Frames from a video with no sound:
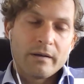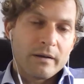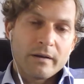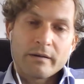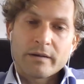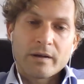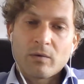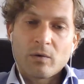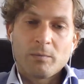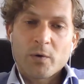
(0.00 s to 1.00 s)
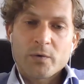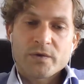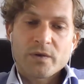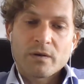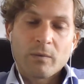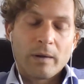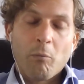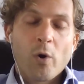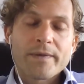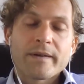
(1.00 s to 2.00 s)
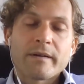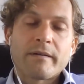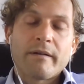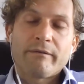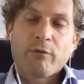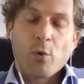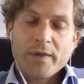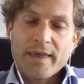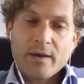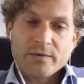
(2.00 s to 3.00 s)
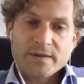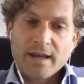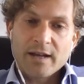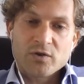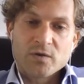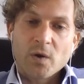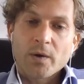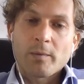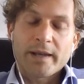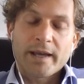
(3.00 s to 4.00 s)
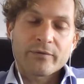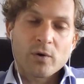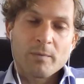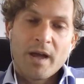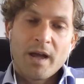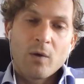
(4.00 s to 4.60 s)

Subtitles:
more than 4,000 agents on our platform.